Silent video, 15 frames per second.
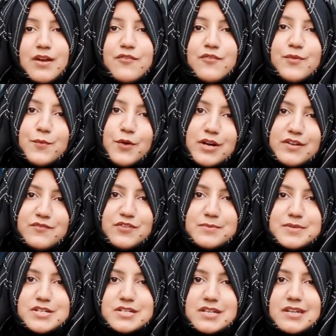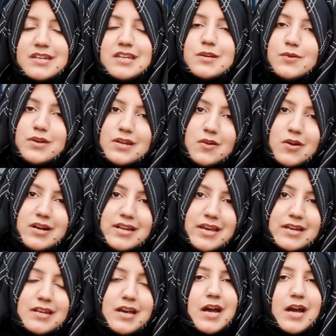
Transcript: For more information, you can contact